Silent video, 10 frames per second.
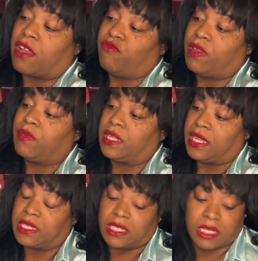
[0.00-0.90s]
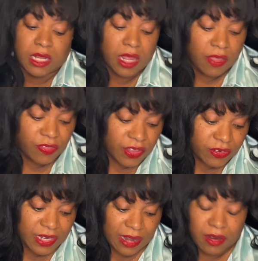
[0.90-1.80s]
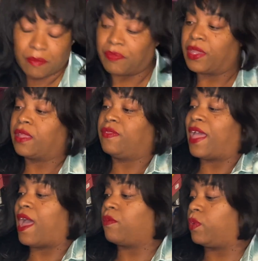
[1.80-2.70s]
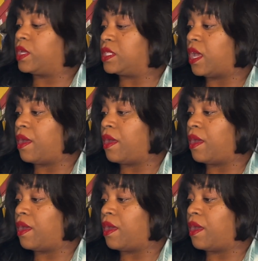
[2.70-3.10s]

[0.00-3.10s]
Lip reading: re-released their denim that was